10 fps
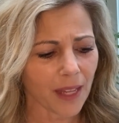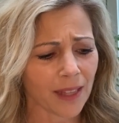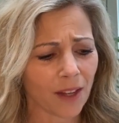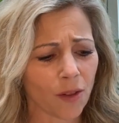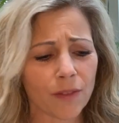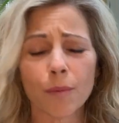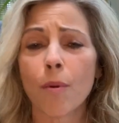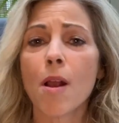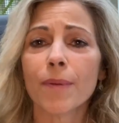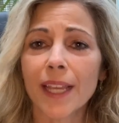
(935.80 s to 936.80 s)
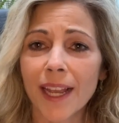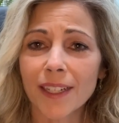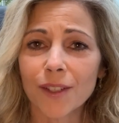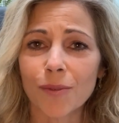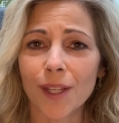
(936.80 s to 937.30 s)
like all of the
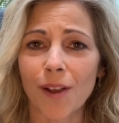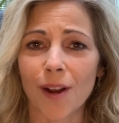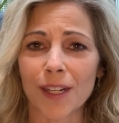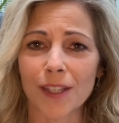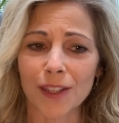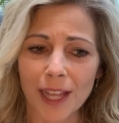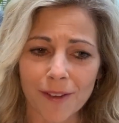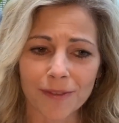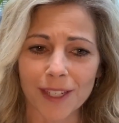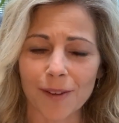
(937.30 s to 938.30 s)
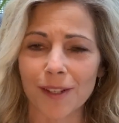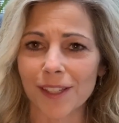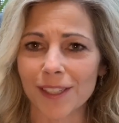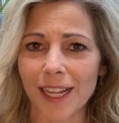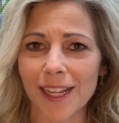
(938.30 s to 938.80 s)
propaganda going on in the left down in the
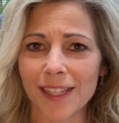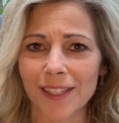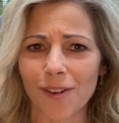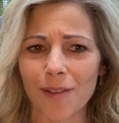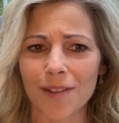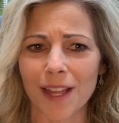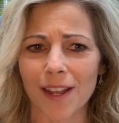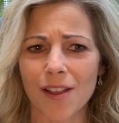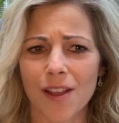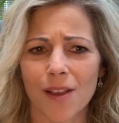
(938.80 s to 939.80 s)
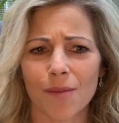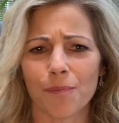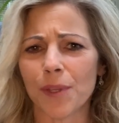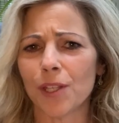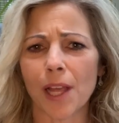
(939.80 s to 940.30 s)
States and all of that,
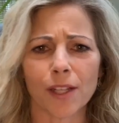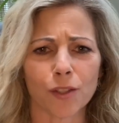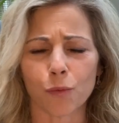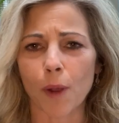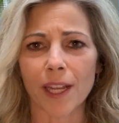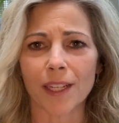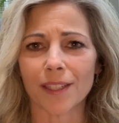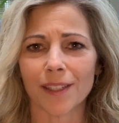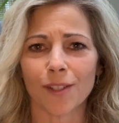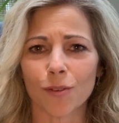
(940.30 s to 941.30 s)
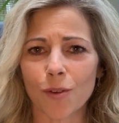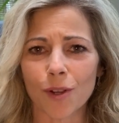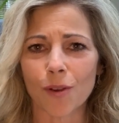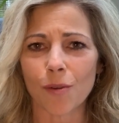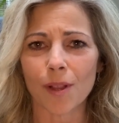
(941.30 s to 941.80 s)
be less white, you know,
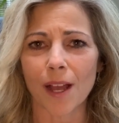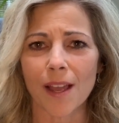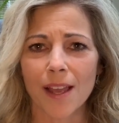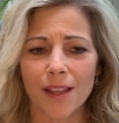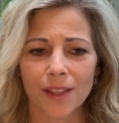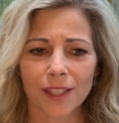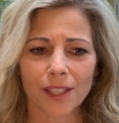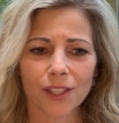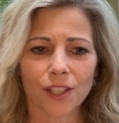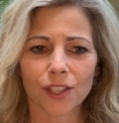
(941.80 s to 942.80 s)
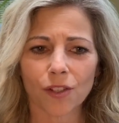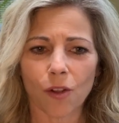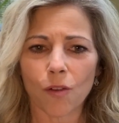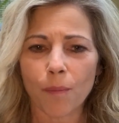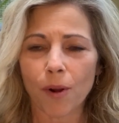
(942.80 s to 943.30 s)
Coca-Cola. This is just
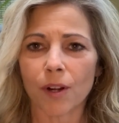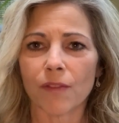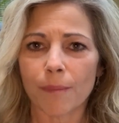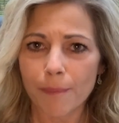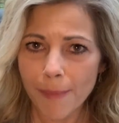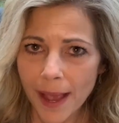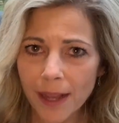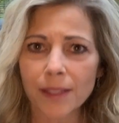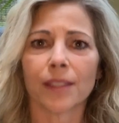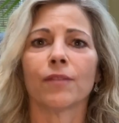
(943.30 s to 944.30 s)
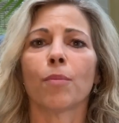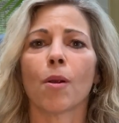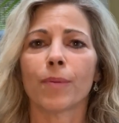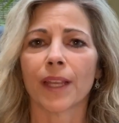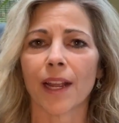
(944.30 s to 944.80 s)
all part of a massive
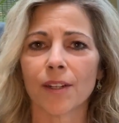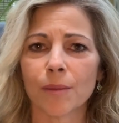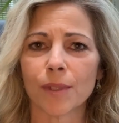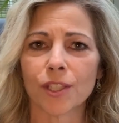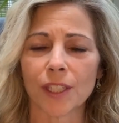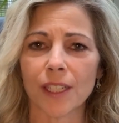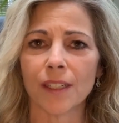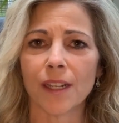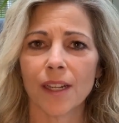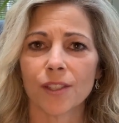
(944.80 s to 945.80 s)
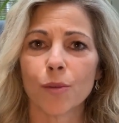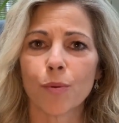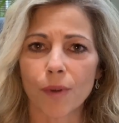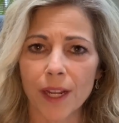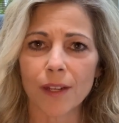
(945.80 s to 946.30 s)
propaganda machine to
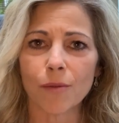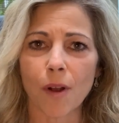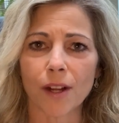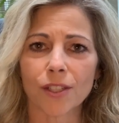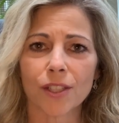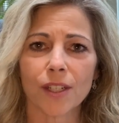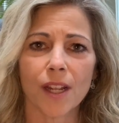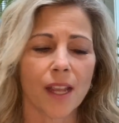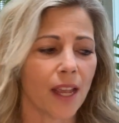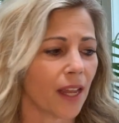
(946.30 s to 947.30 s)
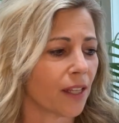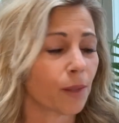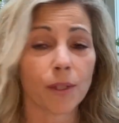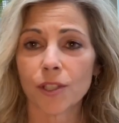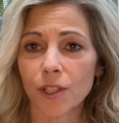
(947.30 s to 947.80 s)
brainwash, and
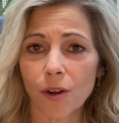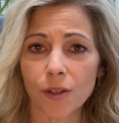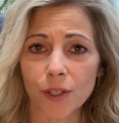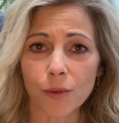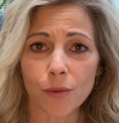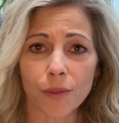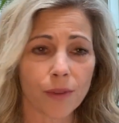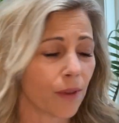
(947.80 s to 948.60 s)
especially our youth.